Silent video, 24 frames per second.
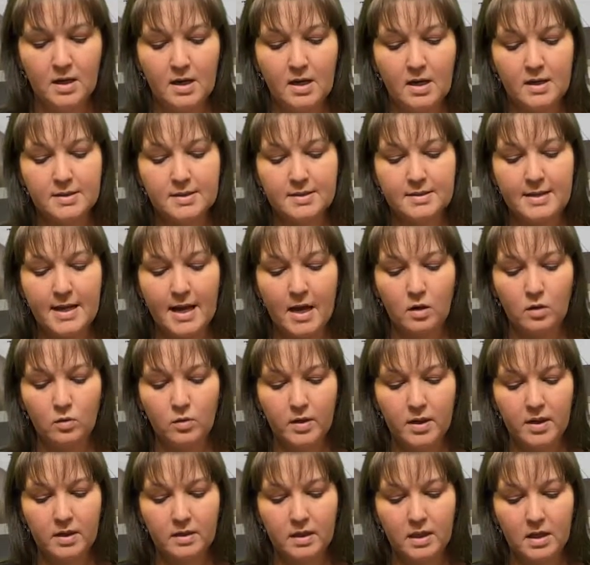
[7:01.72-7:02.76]
Okay,
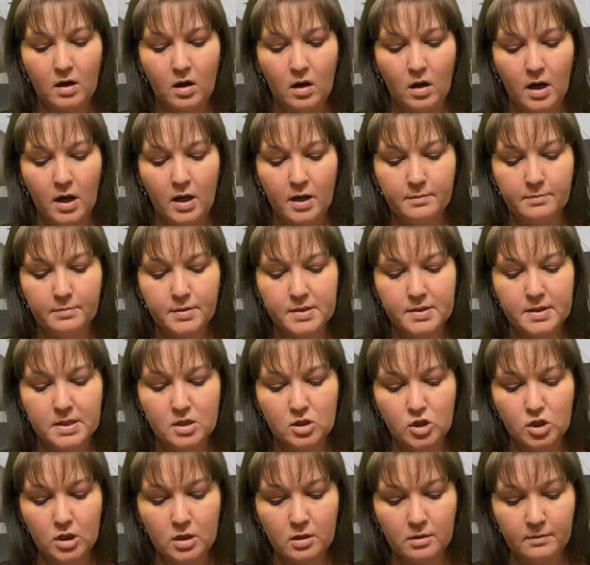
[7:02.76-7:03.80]
it's now in the
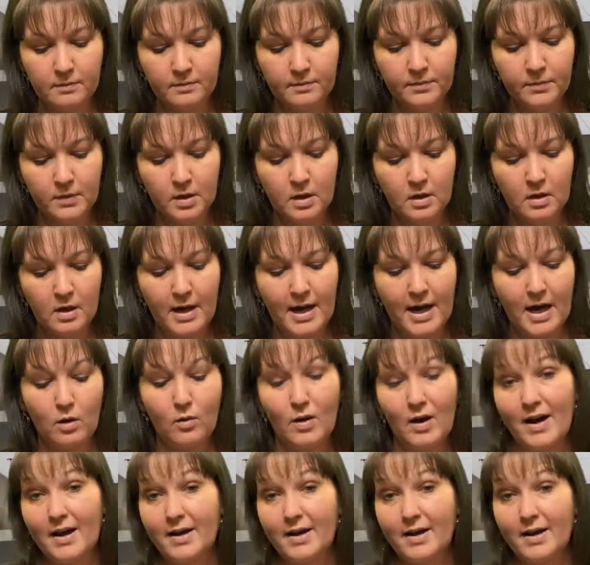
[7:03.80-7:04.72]
on position.